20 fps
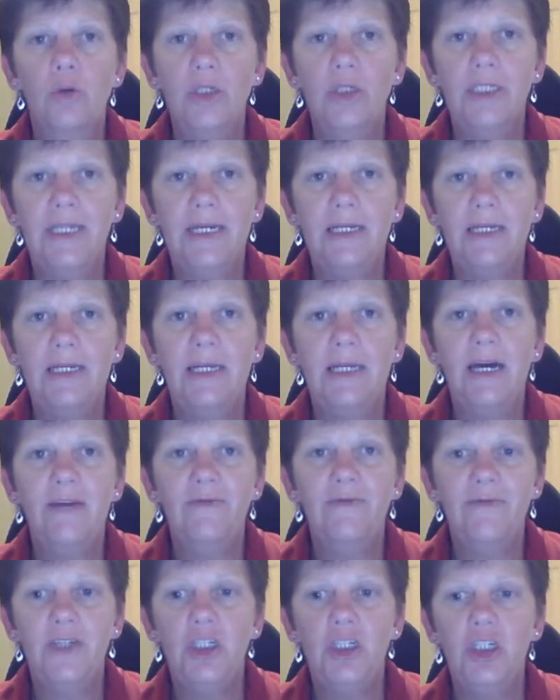setting
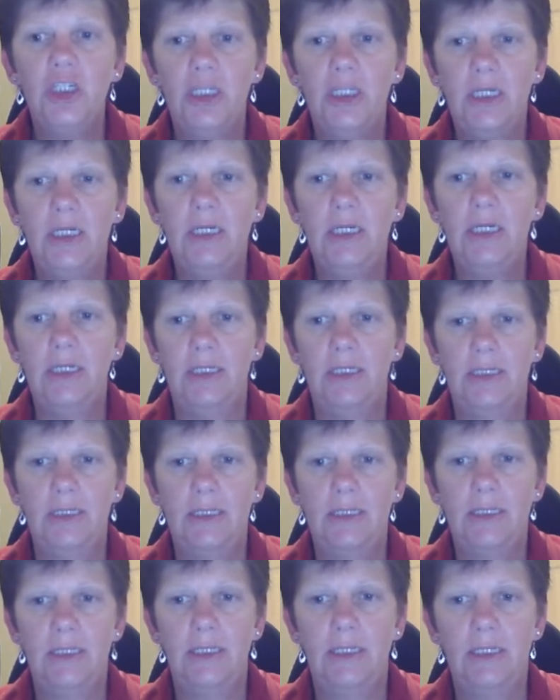and vision
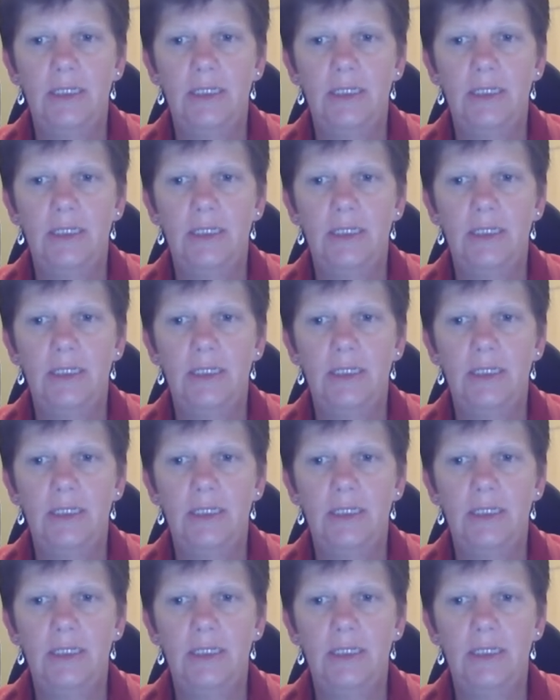is.